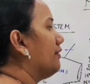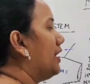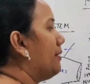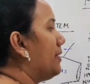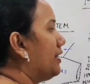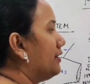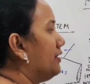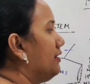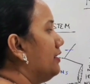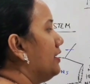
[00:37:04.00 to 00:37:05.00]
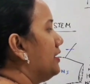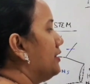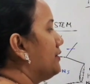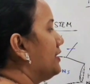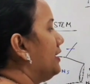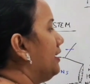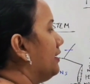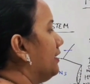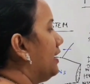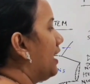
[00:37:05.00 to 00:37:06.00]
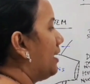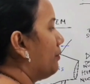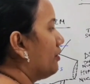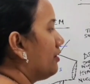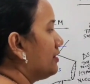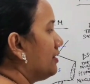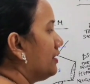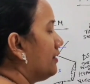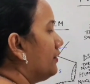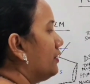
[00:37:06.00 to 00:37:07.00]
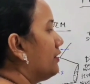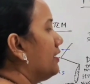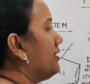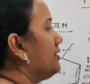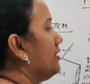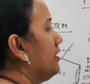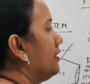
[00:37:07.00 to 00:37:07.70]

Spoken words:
grey matter, you see the hypoglossal nerve nucleus,